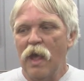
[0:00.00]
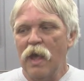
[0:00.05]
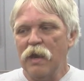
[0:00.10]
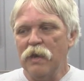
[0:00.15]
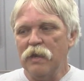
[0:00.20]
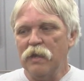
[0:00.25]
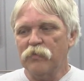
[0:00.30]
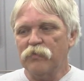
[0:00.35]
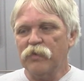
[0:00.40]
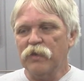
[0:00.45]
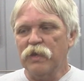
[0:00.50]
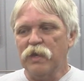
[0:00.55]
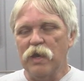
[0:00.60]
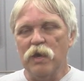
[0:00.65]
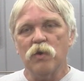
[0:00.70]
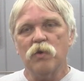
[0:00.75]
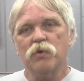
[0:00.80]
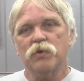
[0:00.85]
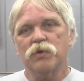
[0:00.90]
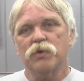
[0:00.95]
And it's
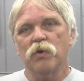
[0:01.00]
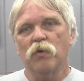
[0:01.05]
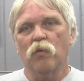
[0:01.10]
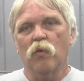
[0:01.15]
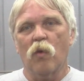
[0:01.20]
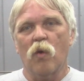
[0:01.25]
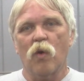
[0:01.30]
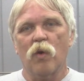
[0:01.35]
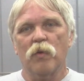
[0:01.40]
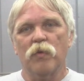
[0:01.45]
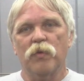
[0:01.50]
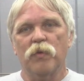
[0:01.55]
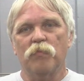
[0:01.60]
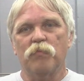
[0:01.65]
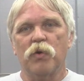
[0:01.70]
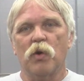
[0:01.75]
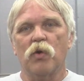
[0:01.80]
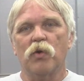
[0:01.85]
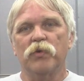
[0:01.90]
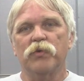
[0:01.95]
geared toward the
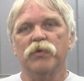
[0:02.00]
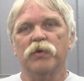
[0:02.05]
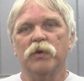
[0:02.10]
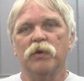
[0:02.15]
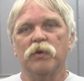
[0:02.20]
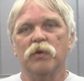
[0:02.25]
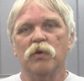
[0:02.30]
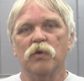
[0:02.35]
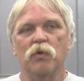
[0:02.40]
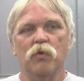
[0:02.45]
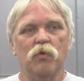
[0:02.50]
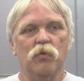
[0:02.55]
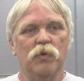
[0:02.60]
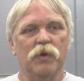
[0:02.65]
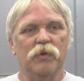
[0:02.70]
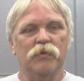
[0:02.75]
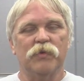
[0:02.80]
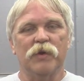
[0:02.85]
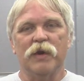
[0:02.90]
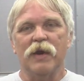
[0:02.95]
person who
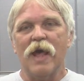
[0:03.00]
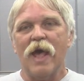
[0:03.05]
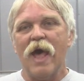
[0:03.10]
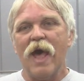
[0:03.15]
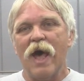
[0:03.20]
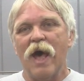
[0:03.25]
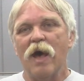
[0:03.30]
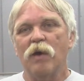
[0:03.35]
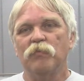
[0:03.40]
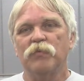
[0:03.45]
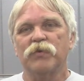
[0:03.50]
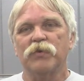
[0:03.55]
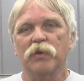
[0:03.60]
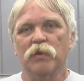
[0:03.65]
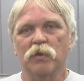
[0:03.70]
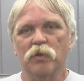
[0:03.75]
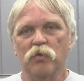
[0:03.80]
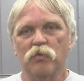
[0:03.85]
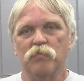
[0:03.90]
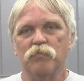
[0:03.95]
is an
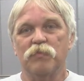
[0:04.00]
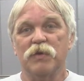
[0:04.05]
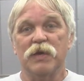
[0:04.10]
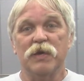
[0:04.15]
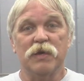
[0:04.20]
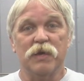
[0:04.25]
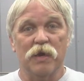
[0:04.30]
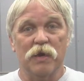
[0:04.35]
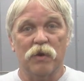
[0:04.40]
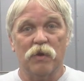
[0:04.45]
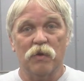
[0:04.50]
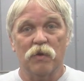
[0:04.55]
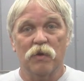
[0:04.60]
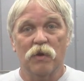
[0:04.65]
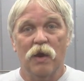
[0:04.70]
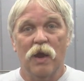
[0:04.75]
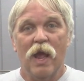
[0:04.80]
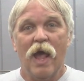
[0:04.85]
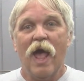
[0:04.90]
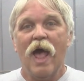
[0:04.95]
absolute beginner
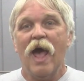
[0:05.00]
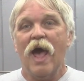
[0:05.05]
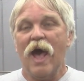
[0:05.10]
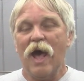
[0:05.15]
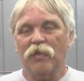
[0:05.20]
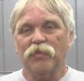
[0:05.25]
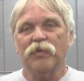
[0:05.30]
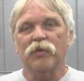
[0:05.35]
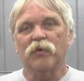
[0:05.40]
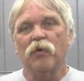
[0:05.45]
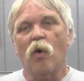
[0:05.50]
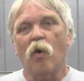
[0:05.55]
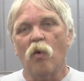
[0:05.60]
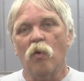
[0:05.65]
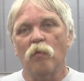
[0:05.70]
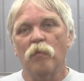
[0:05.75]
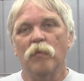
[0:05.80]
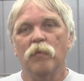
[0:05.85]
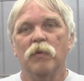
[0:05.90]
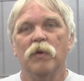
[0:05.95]
at the
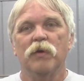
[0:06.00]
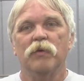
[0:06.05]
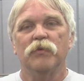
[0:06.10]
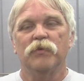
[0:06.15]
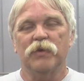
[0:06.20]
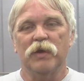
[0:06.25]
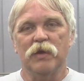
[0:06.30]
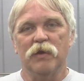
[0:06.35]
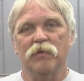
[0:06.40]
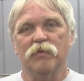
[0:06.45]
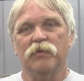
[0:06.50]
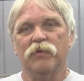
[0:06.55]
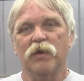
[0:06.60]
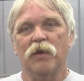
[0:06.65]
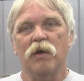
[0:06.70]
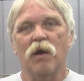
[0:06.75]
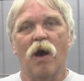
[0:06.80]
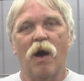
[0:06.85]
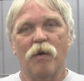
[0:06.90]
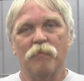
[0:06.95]
home
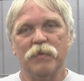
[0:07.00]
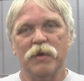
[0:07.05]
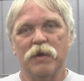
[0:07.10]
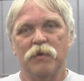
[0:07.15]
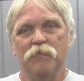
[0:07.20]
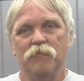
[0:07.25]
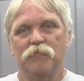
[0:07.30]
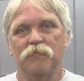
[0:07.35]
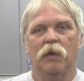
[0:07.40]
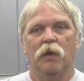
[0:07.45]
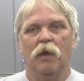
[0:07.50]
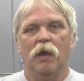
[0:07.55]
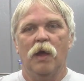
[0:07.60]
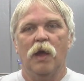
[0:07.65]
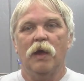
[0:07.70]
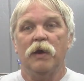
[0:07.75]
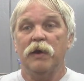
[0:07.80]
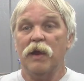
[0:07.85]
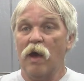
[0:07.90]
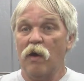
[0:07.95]
CNC hobby.
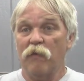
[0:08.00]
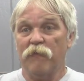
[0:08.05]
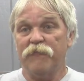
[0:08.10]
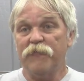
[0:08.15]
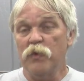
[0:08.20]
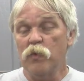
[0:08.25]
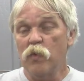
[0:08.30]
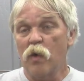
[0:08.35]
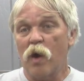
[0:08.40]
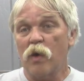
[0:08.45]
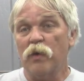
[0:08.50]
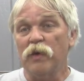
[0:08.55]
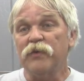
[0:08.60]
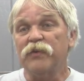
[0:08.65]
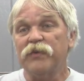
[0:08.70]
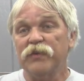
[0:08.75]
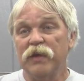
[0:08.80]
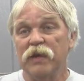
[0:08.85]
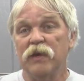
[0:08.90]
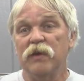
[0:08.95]
Now, if you are a
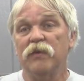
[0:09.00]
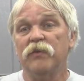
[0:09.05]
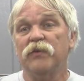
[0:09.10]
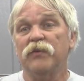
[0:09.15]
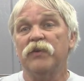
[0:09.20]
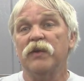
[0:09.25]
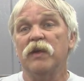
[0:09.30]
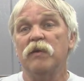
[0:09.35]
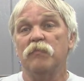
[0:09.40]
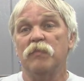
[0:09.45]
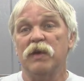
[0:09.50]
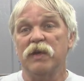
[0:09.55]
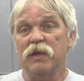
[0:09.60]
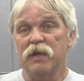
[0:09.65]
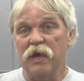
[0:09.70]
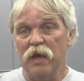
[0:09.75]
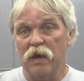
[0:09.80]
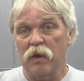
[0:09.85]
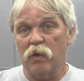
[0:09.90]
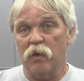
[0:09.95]
CNC
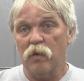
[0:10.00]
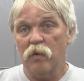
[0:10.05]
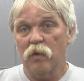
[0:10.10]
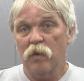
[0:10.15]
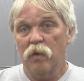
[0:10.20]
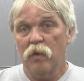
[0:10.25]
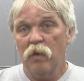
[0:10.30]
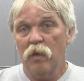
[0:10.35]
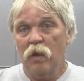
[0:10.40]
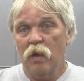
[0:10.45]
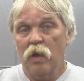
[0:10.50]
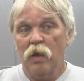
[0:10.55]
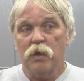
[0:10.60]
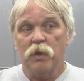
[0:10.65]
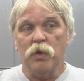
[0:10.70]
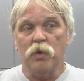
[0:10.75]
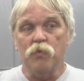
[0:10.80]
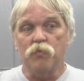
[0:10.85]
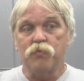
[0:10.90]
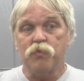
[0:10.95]
beginner,
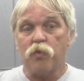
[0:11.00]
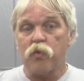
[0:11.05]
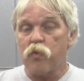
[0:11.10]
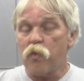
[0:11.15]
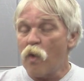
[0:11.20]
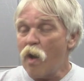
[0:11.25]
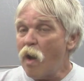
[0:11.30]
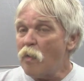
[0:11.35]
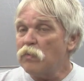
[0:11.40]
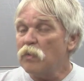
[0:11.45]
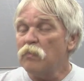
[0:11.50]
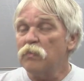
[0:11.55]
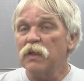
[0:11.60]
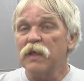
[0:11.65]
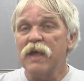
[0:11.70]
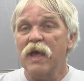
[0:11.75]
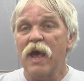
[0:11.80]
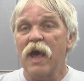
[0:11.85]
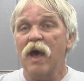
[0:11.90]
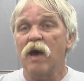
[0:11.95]
you
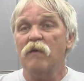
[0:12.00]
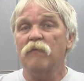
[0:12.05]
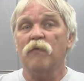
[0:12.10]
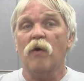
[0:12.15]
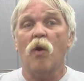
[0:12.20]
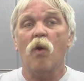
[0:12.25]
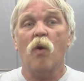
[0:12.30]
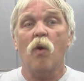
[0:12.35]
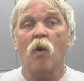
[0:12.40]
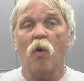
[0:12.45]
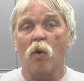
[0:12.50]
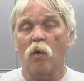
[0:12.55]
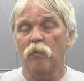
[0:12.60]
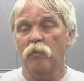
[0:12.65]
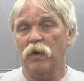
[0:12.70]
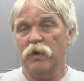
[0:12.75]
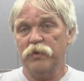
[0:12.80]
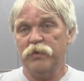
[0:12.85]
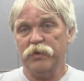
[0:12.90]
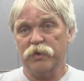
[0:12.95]
probably have a whole
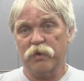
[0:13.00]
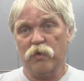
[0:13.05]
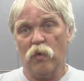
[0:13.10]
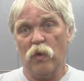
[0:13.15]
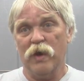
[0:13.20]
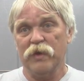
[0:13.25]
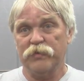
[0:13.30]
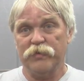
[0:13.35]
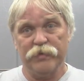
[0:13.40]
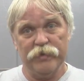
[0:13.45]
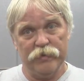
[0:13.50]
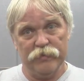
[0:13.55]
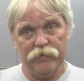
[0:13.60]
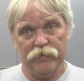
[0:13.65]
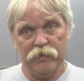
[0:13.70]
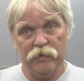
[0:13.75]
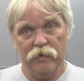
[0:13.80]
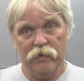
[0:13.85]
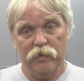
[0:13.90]
bunch of questions.